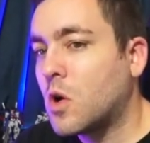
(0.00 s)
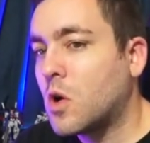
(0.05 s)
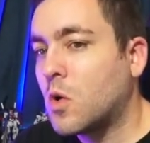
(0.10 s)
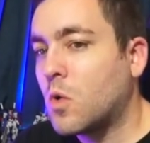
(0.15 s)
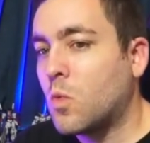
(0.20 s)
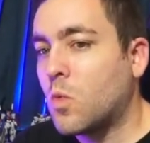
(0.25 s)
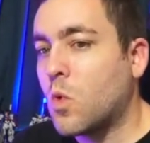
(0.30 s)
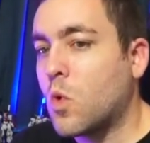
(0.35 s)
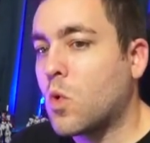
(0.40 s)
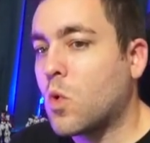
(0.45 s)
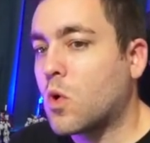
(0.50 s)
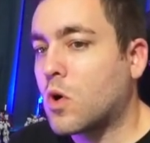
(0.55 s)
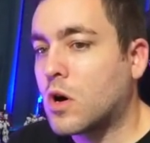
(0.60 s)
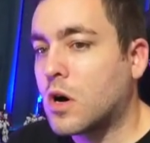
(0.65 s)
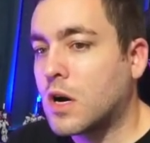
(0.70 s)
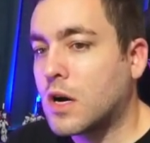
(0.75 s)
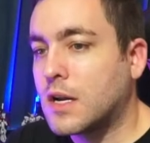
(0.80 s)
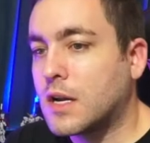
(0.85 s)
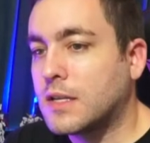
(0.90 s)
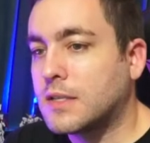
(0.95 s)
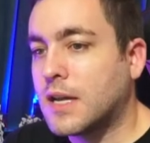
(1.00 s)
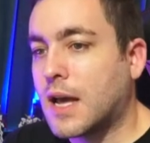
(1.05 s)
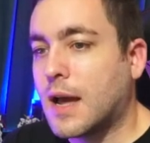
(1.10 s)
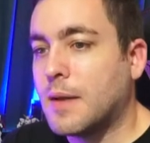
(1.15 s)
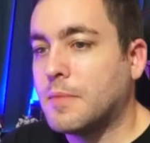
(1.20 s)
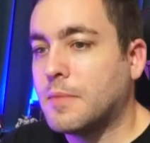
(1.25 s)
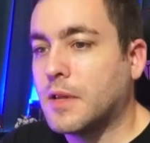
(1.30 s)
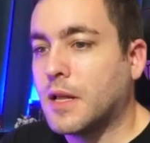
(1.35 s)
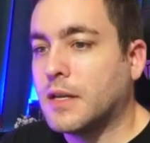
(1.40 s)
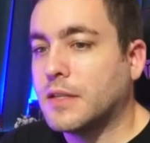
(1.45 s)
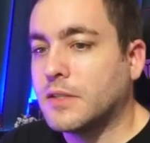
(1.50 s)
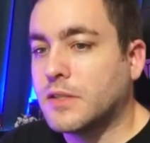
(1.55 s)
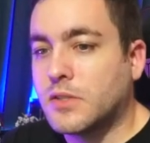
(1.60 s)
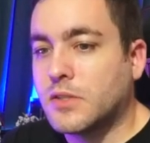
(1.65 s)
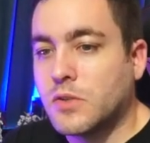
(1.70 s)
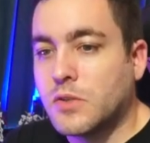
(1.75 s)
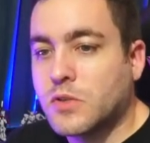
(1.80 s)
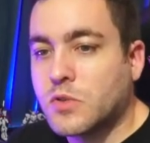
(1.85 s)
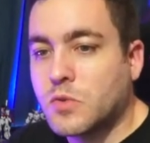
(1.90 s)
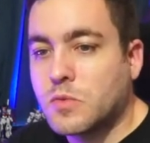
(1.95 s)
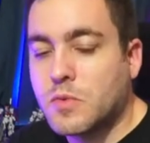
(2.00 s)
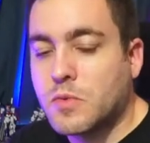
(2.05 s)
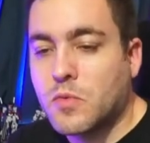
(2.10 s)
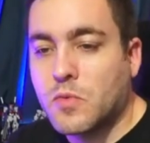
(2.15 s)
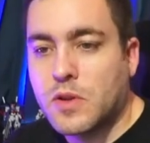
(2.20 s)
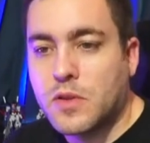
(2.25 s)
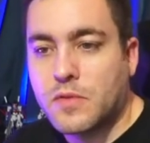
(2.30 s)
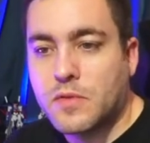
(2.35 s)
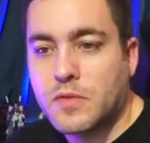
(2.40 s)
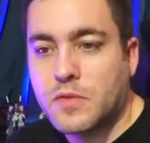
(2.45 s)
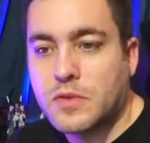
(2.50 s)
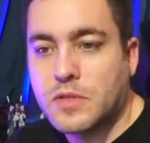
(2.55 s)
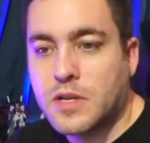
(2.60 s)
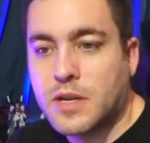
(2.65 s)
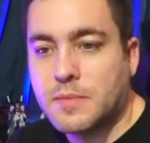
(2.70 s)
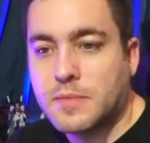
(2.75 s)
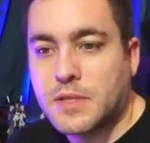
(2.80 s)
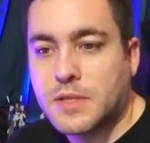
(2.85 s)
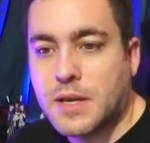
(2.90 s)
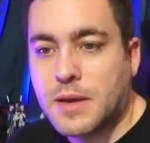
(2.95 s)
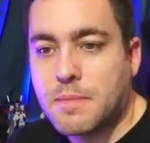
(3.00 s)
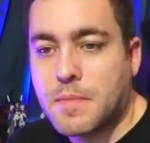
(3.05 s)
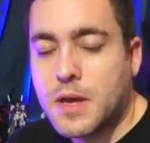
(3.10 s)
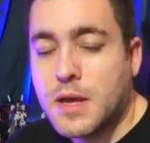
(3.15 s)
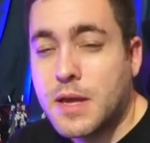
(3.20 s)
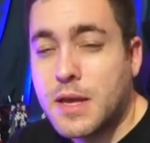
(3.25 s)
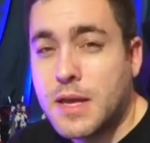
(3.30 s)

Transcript: War timeline. So this will be one of the first times I'm